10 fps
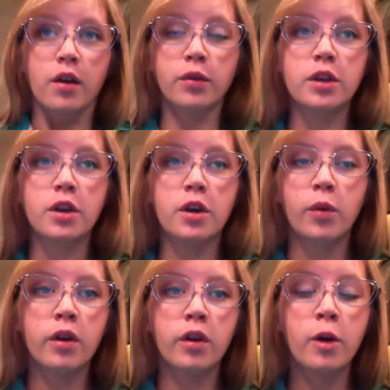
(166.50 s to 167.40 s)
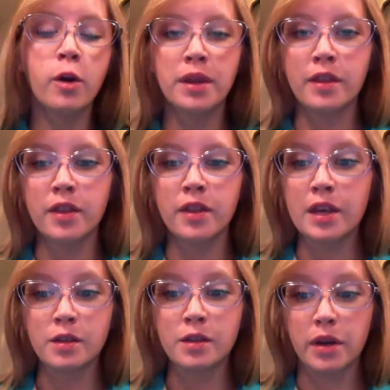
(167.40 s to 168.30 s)
we're hoping that
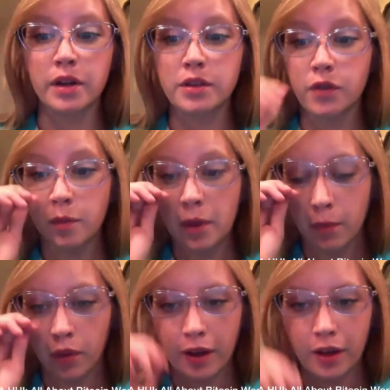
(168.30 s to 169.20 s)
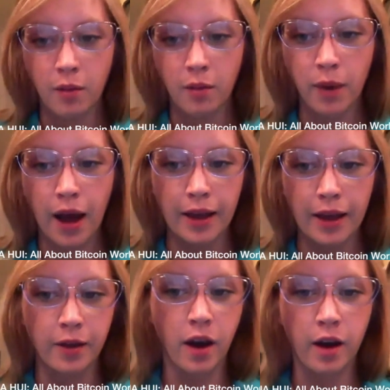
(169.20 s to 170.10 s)
the experience for the people that come
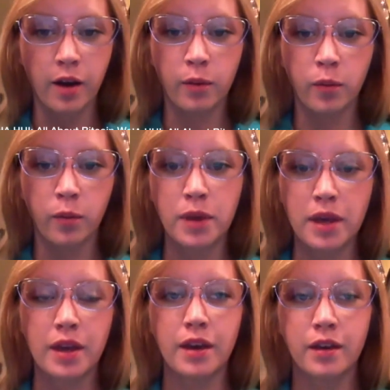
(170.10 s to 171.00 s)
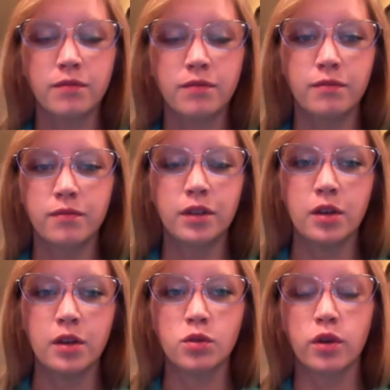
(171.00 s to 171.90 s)
by will be
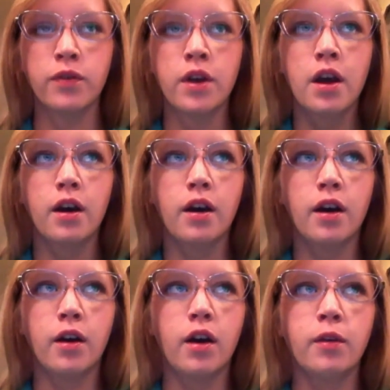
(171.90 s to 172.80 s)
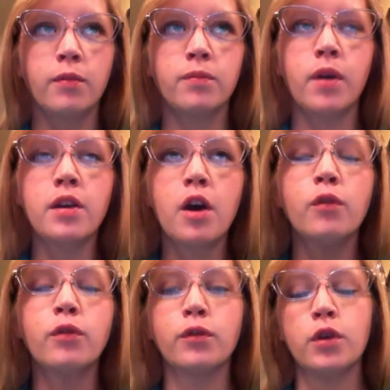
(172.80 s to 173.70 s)
sort of an
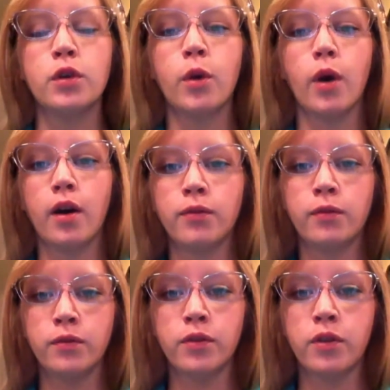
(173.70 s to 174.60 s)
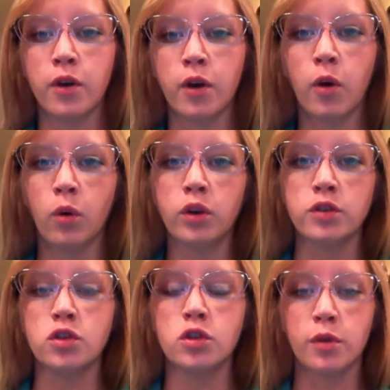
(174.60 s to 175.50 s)
overview of the whole
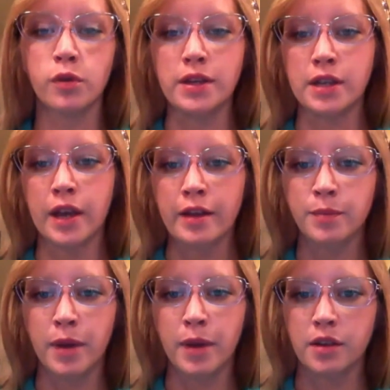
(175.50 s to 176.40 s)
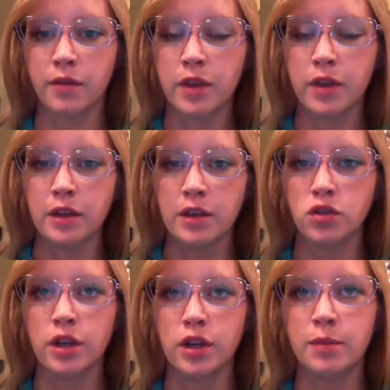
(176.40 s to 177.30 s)
consumer-facing aspects of the
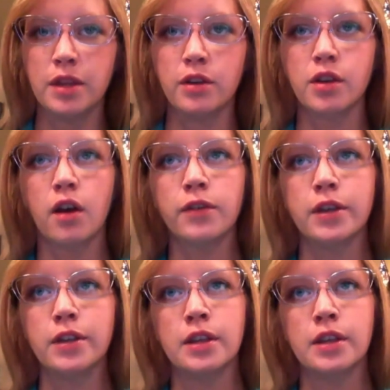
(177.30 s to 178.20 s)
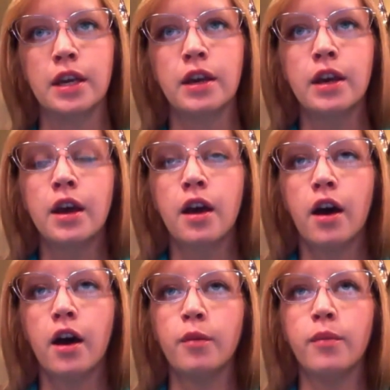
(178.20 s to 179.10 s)
industry. I mean, there's obviously
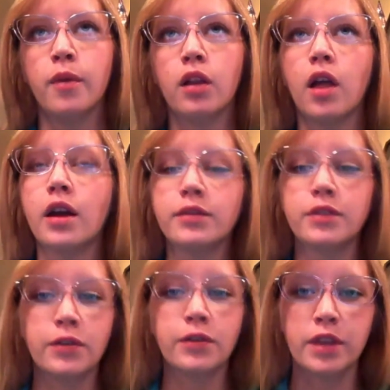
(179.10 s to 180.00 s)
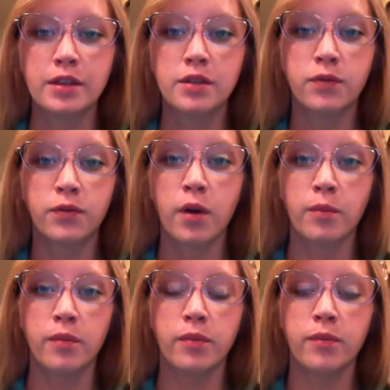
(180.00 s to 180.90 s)
a lot of different things
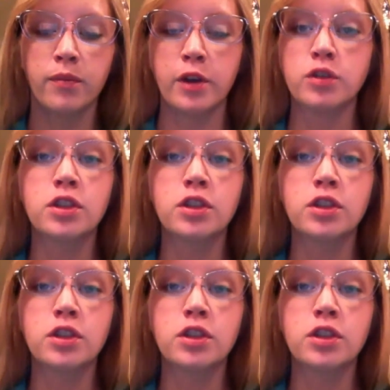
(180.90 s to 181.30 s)
that